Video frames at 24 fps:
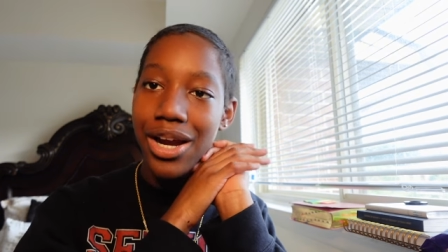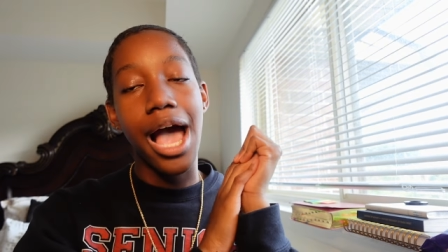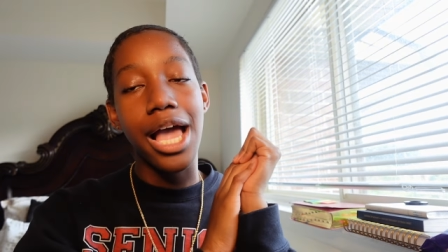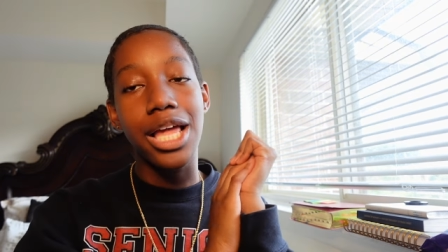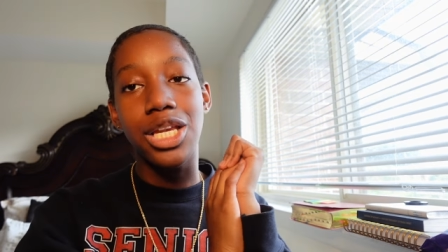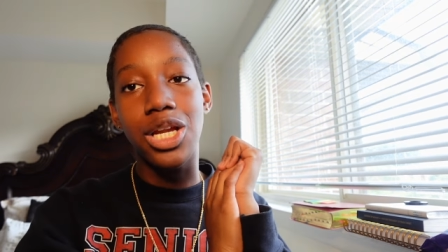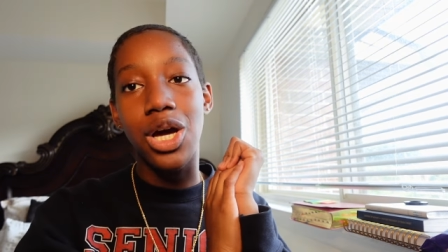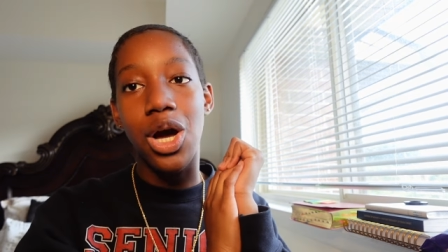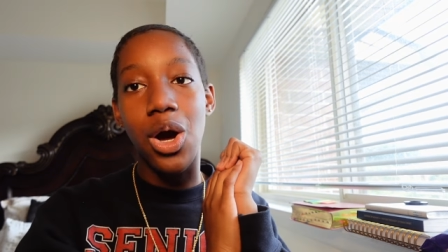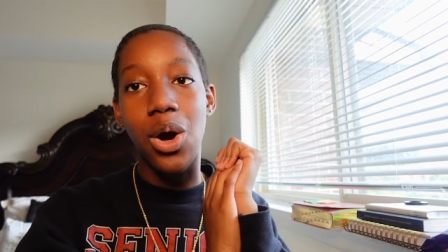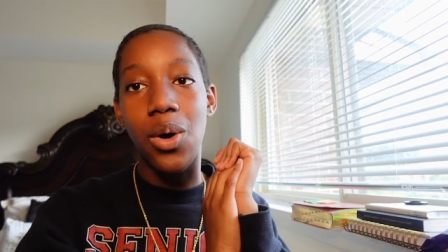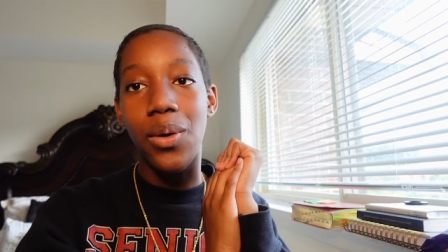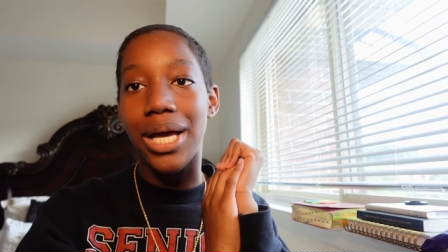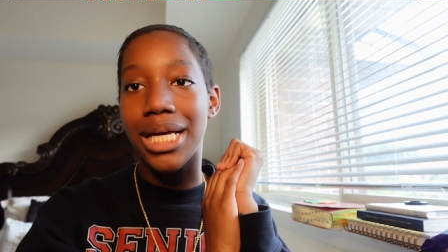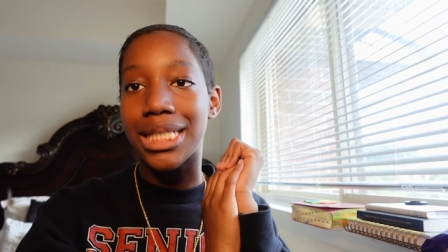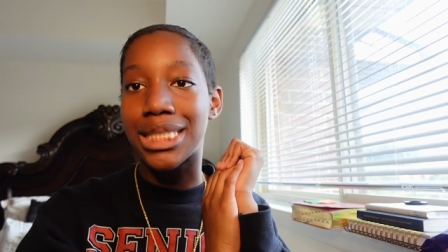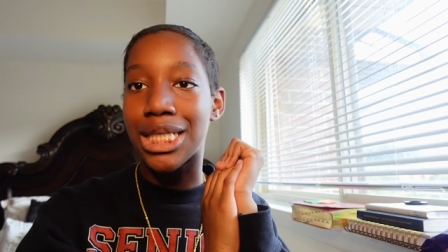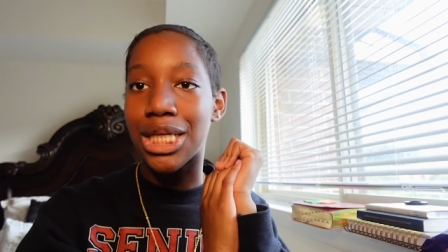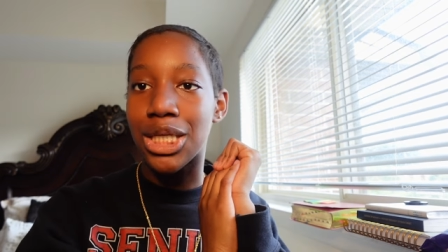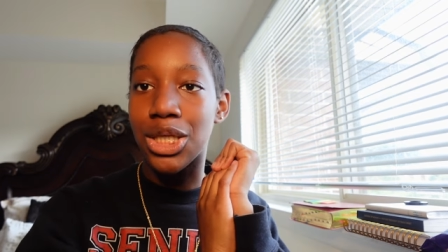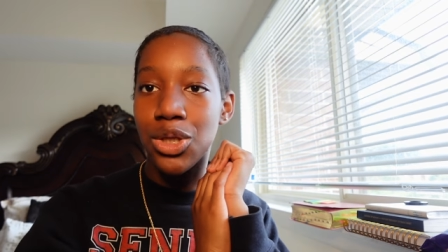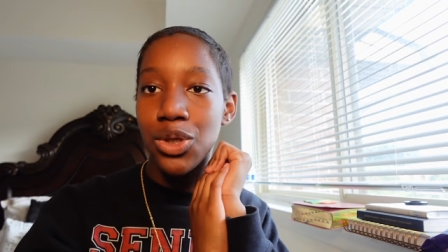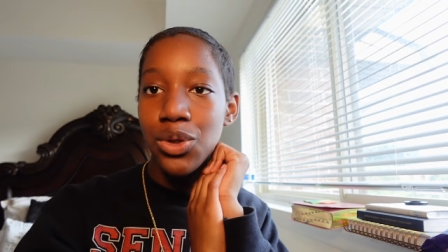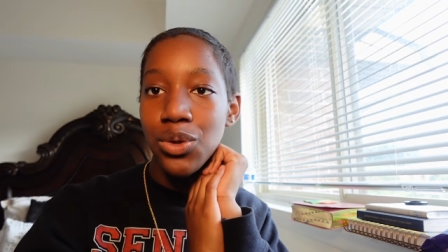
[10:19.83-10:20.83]
I know it's
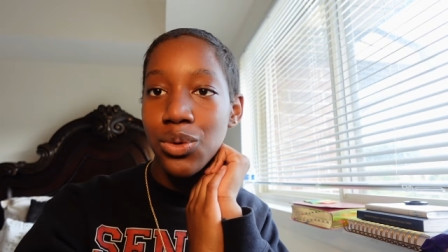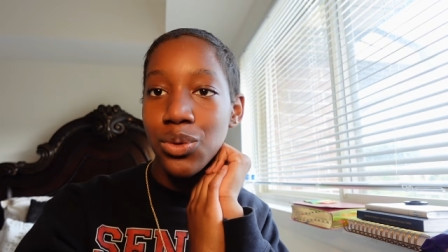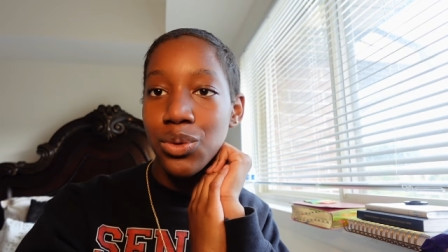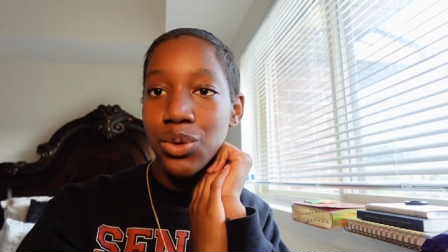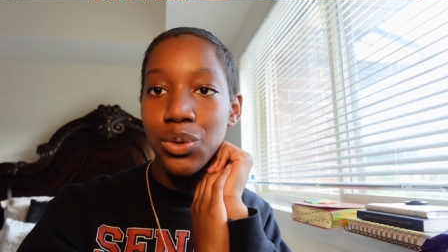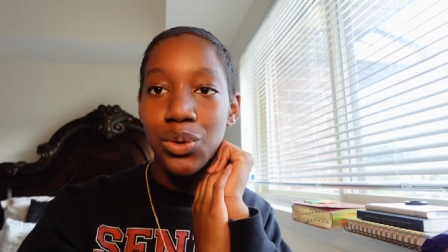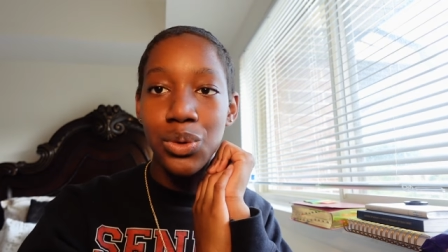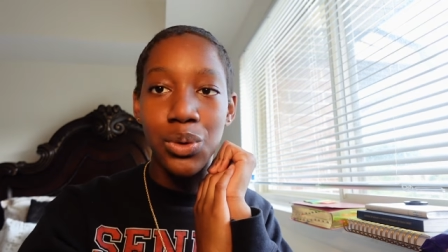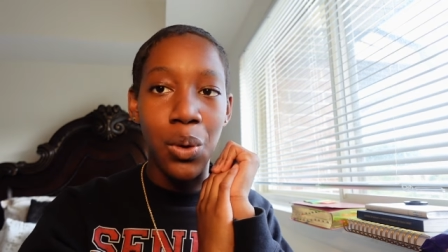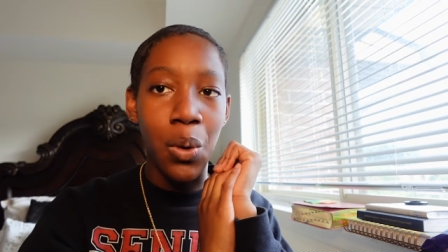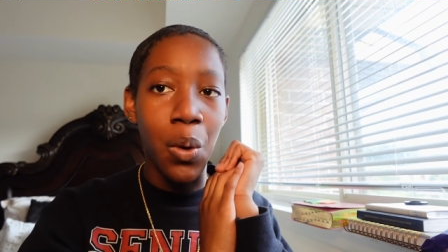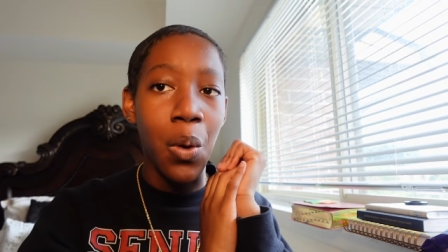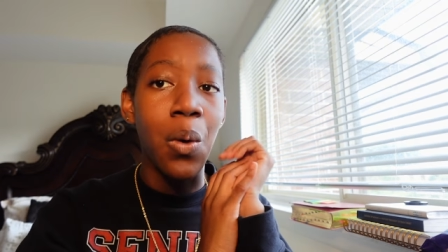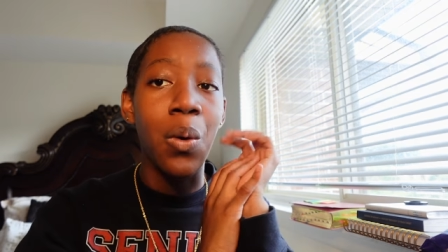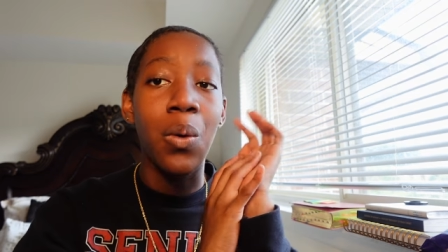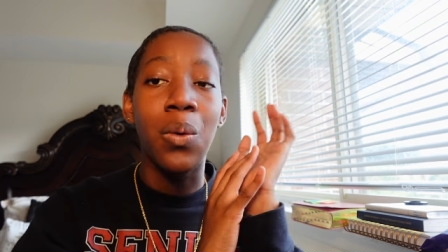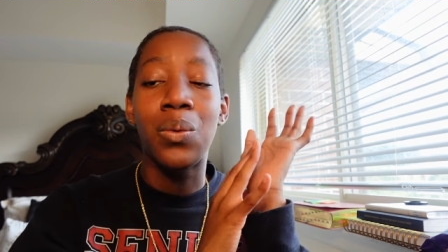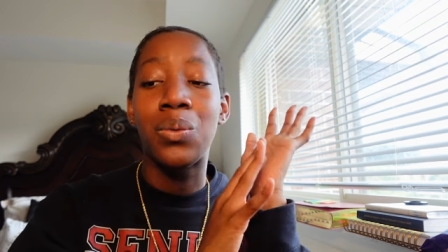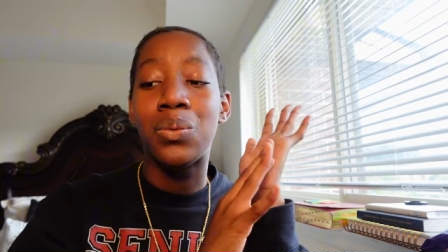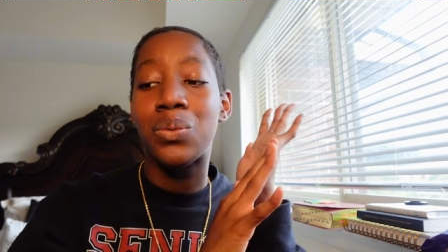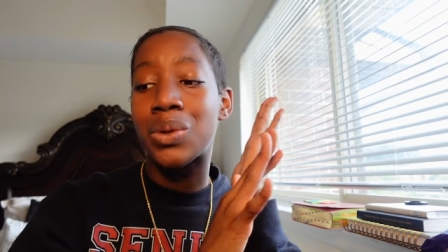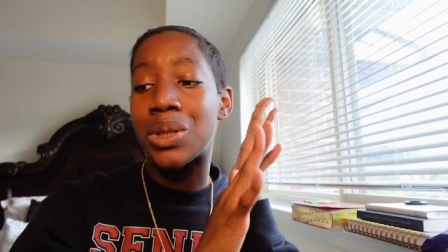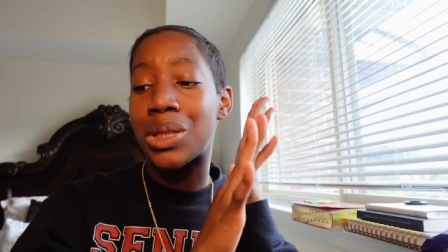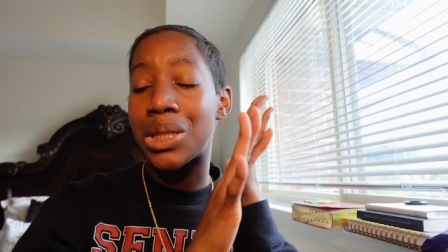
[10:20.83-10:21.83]
a new, you
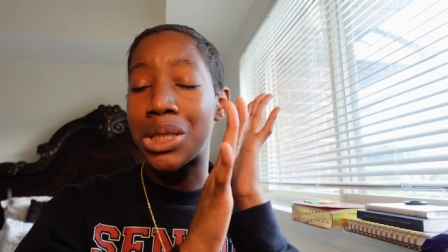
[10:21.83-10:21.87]
know,